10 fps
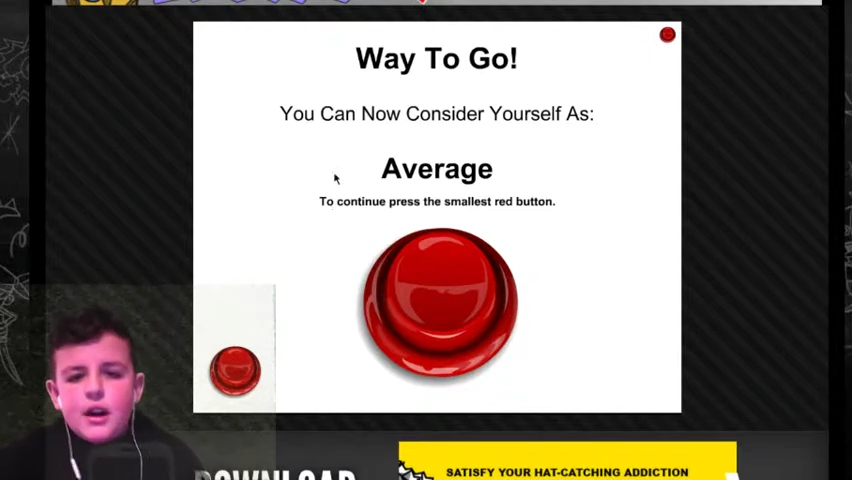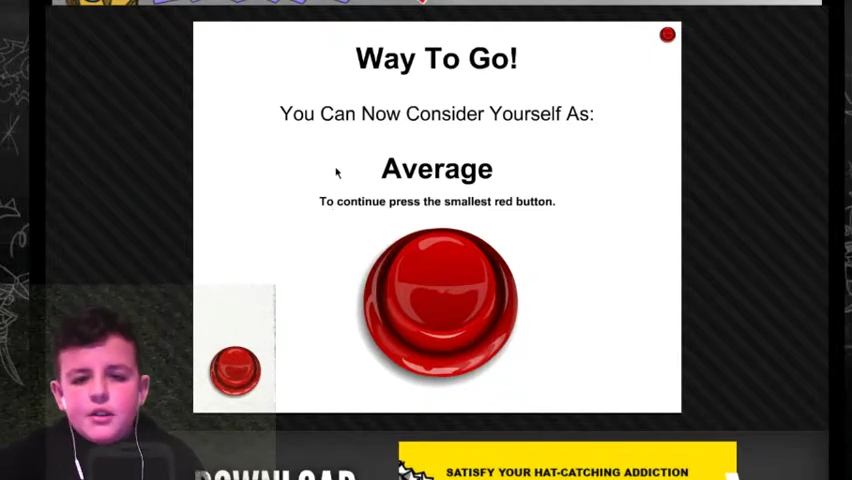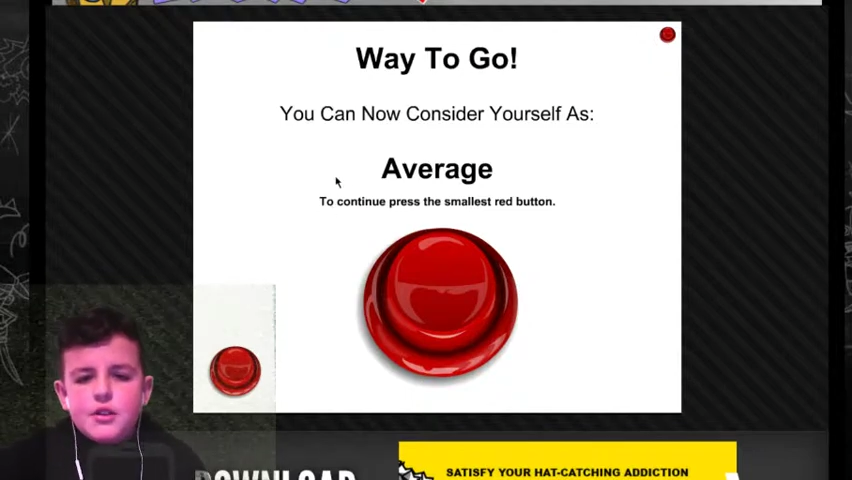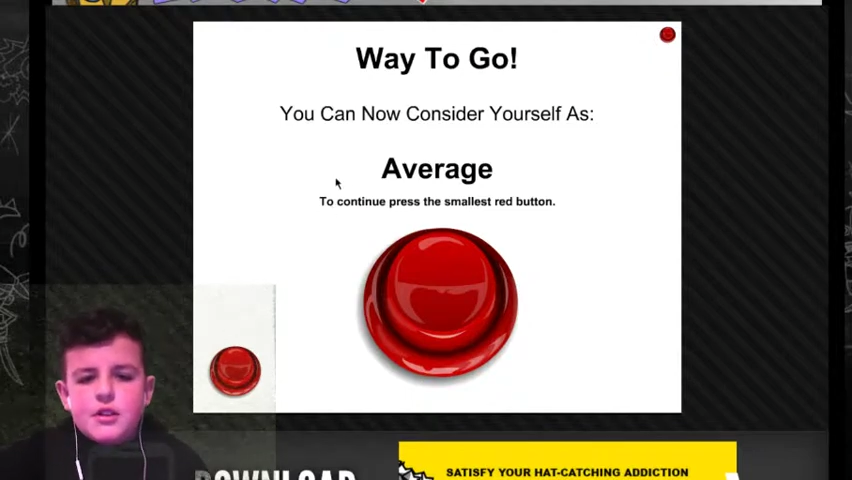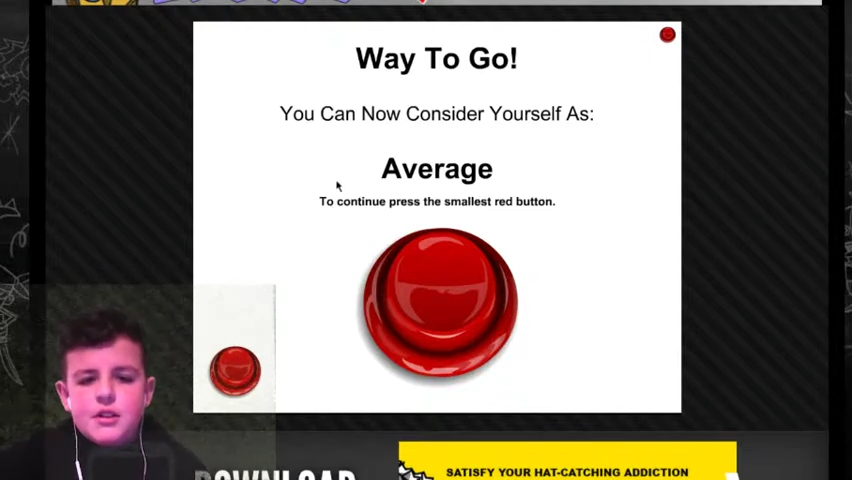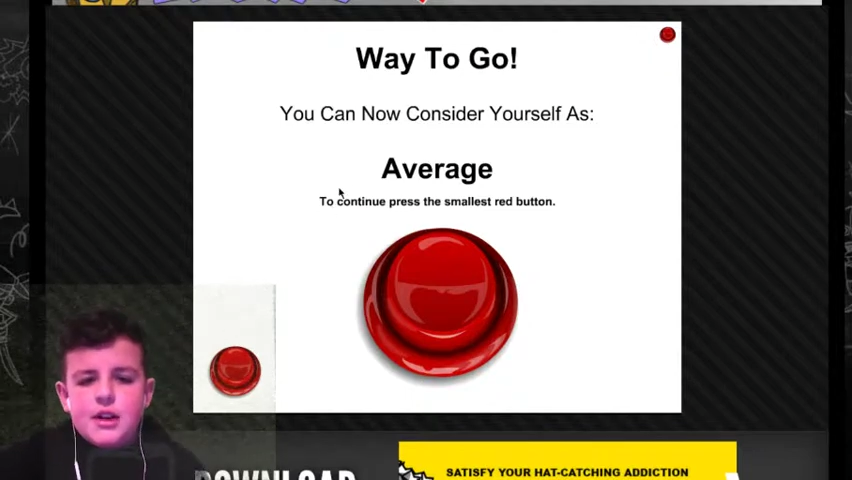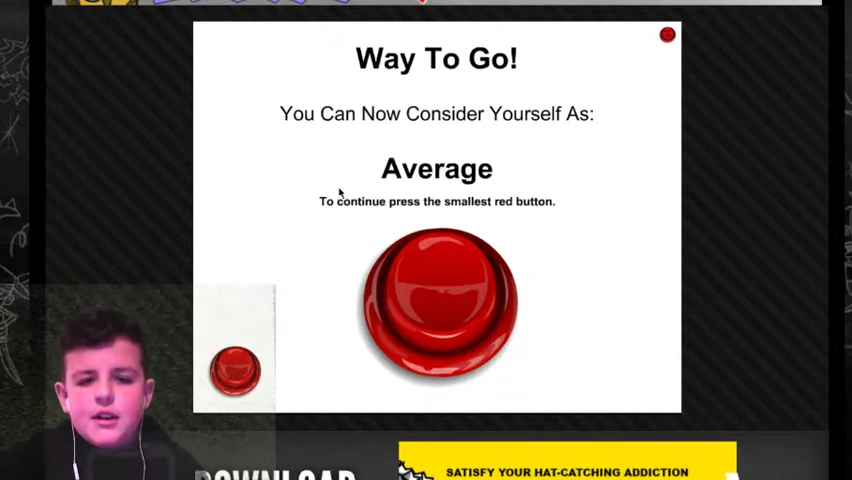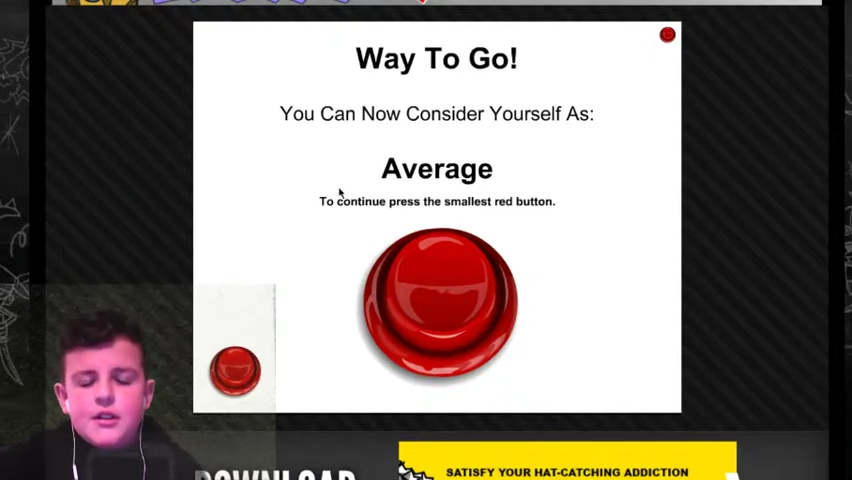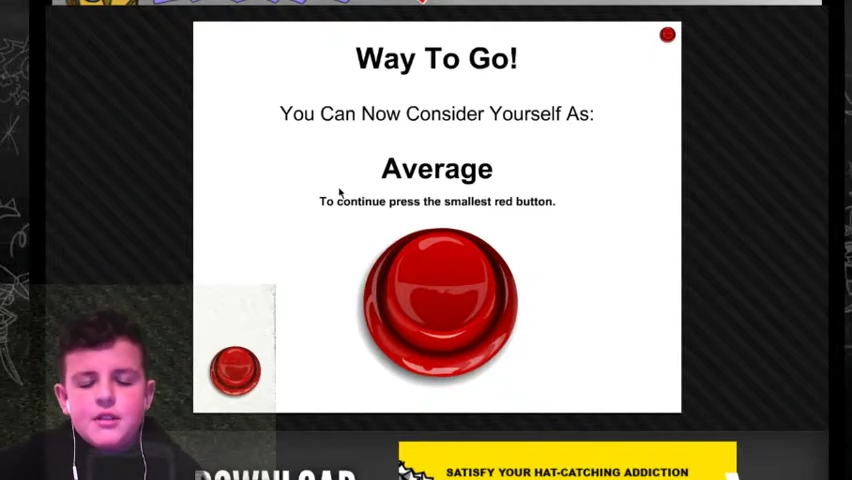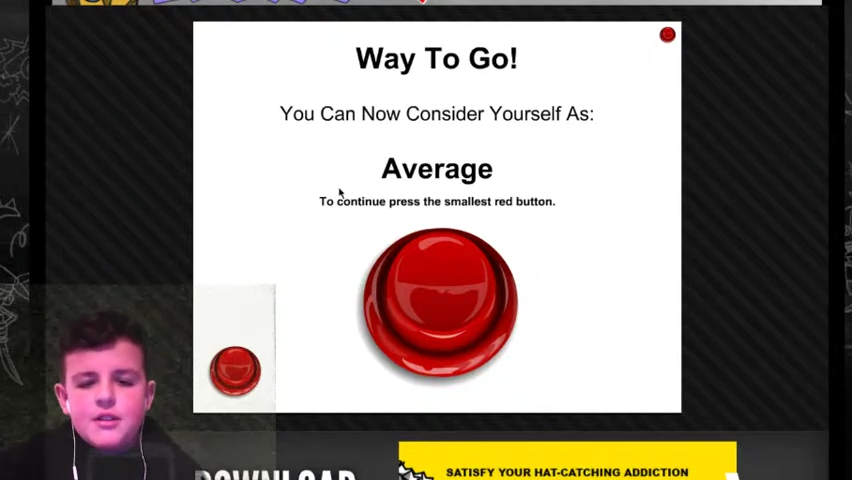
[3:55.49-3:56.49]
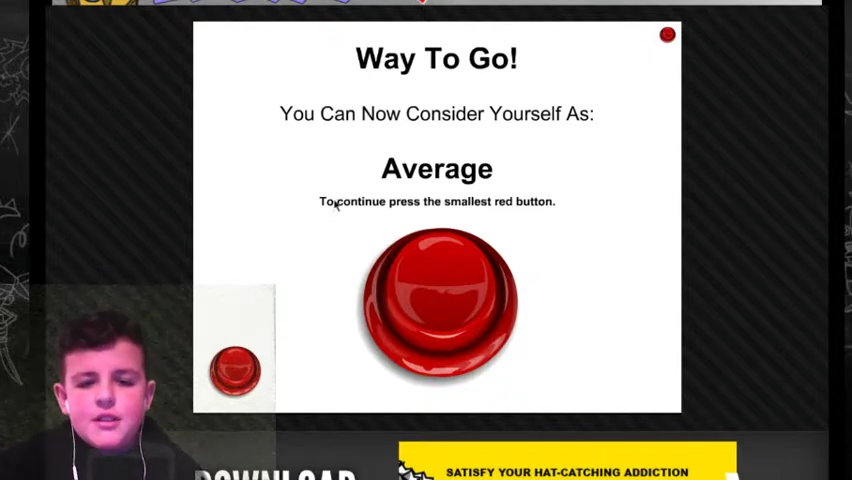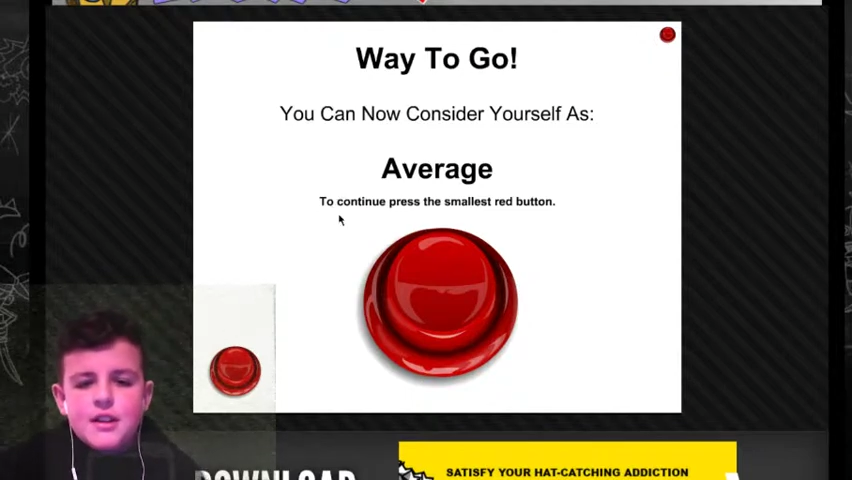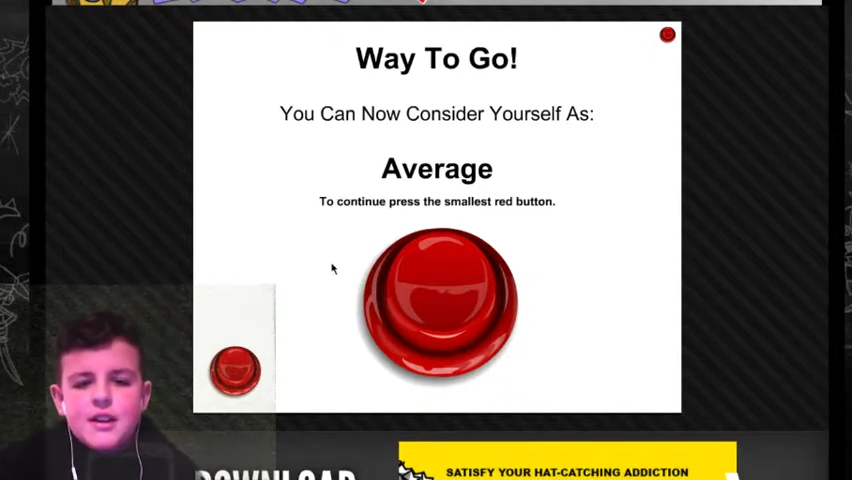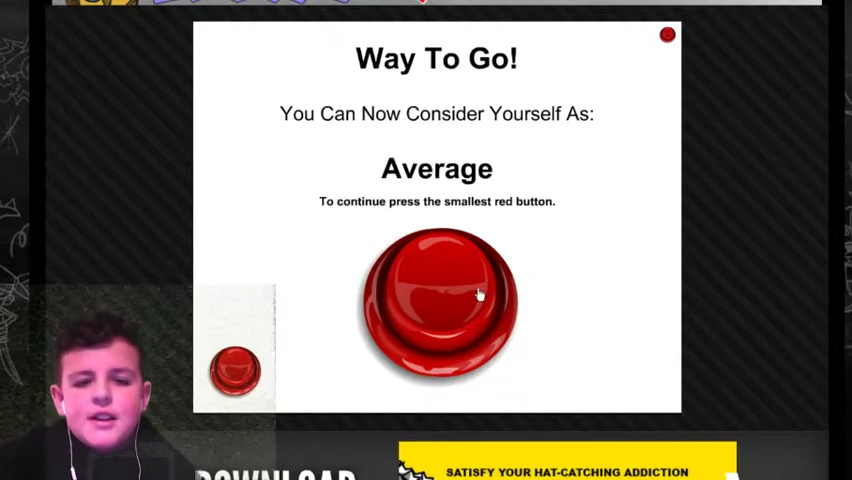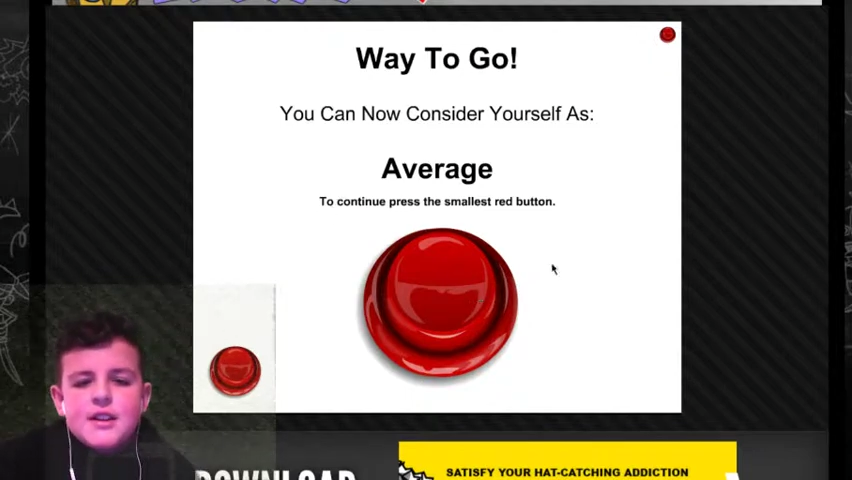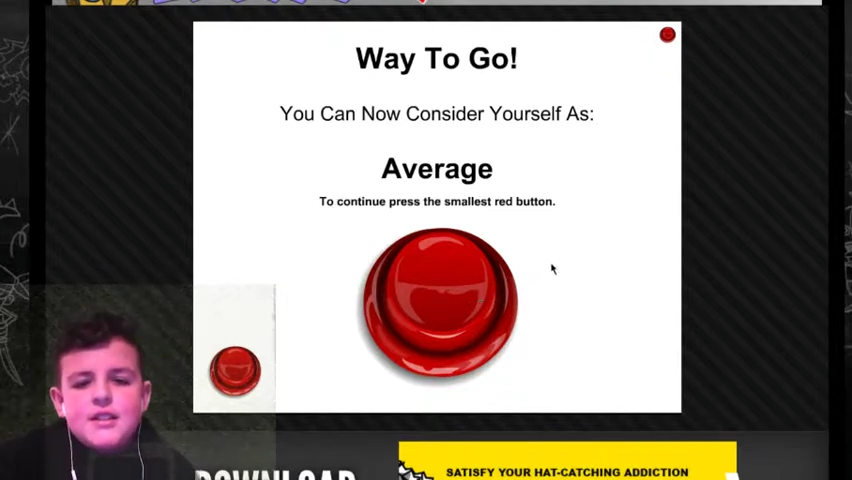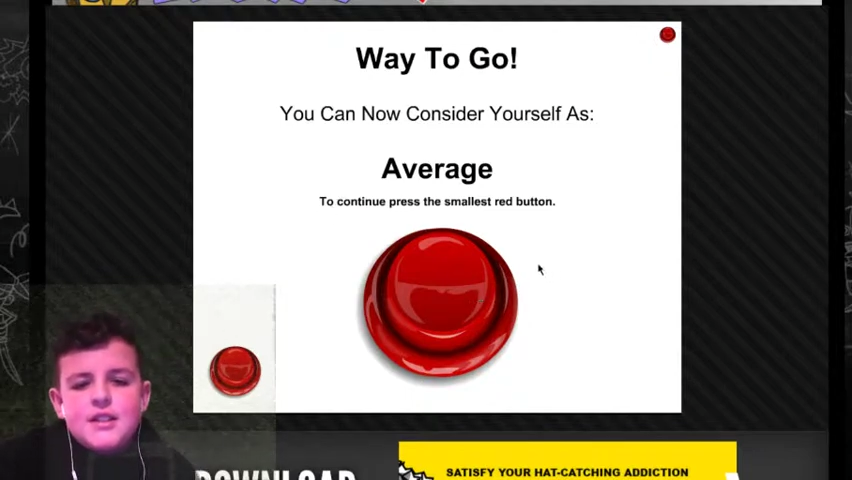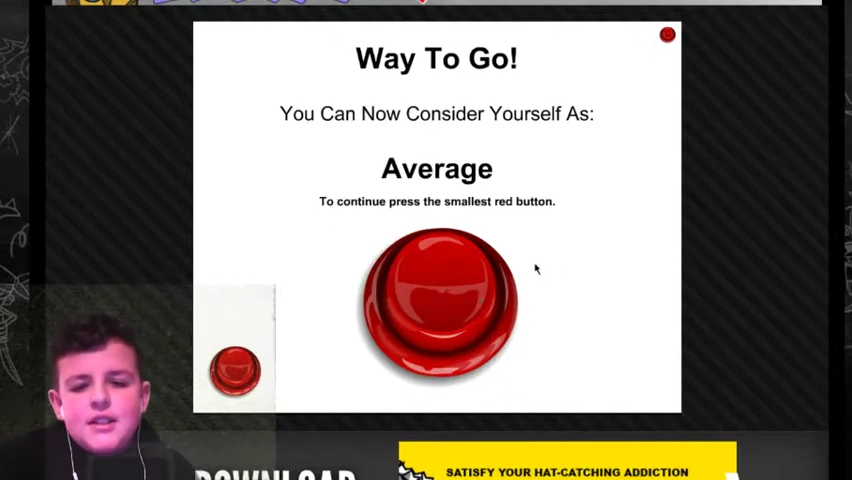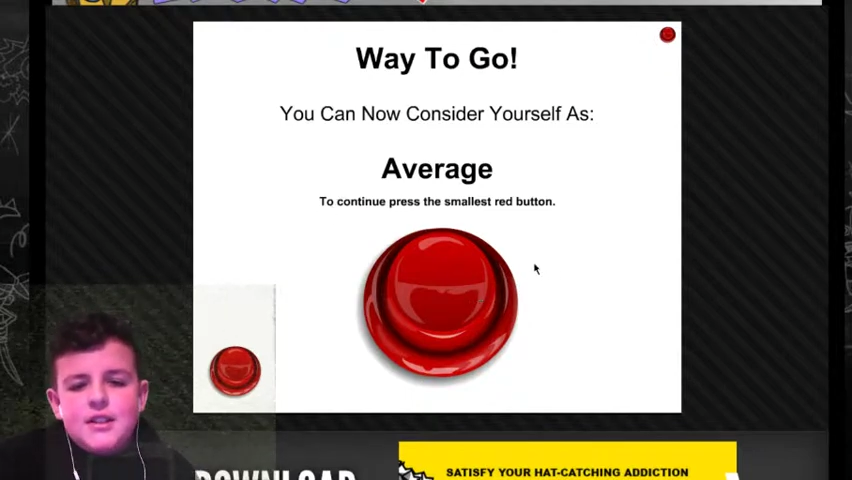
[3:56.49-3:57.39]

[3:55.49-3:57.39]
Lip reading: You can now consider